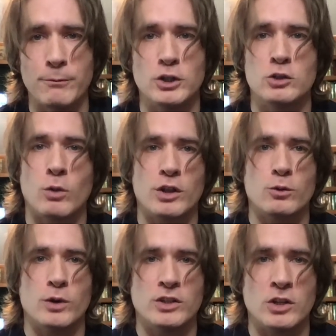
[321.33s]
which is one of the
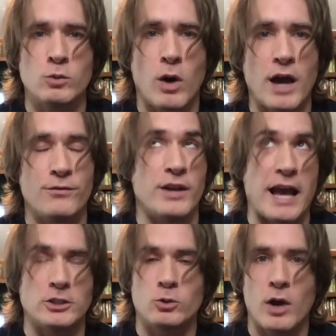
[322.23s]
reasons why
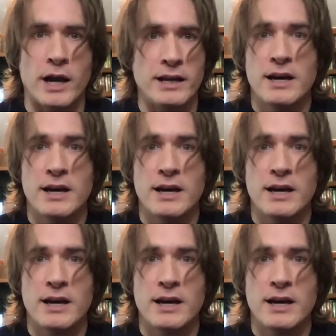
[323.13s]
finasteride